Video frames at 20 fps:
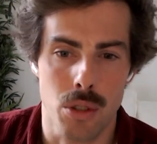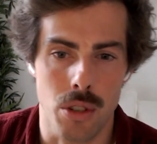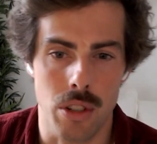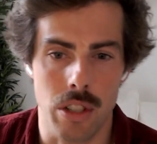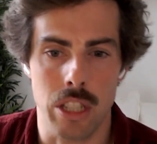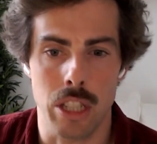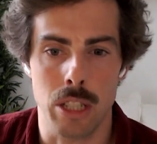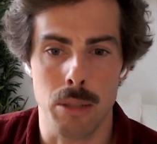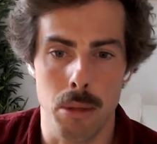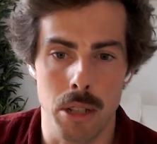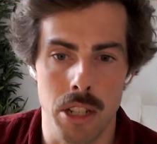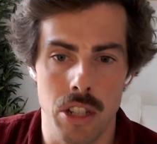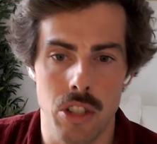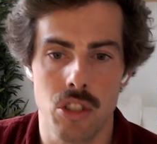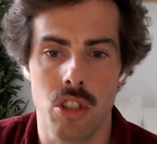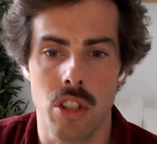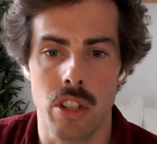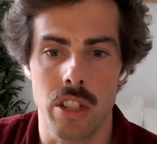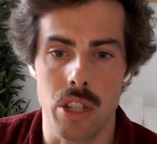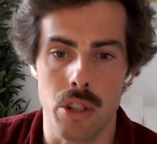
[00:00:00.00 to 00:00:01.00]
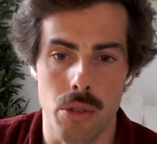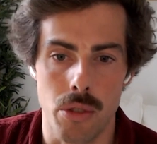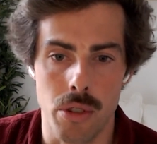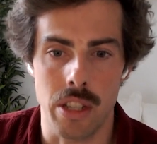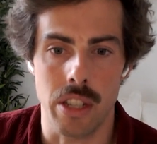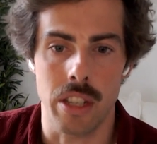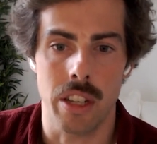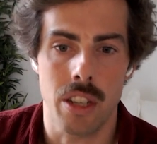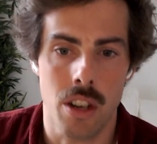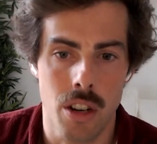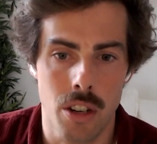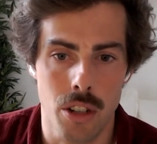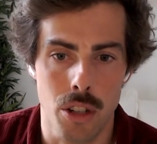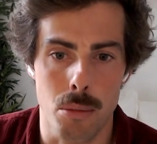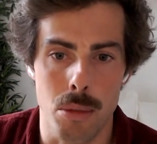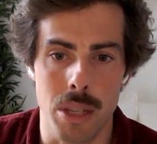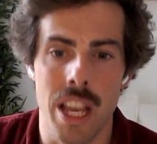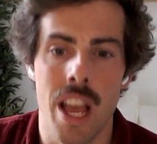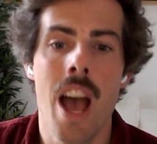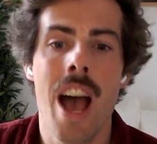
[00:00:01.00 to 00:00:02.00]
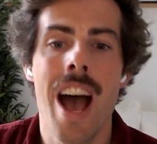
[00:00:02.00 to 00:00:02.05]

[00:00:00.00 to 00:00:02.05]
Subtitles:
exponentially growing economy,